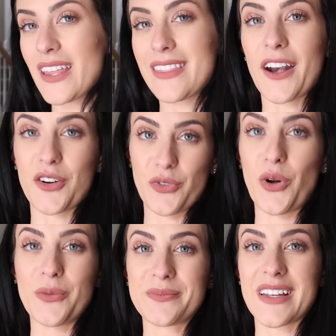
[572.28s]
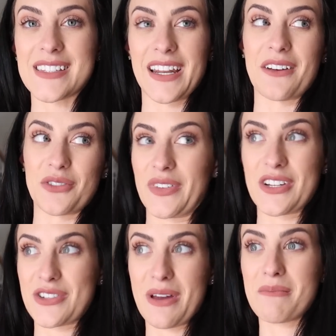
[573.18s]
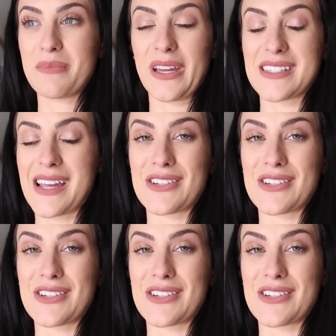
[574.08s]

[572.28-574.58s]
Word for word: that are full because I never finished them because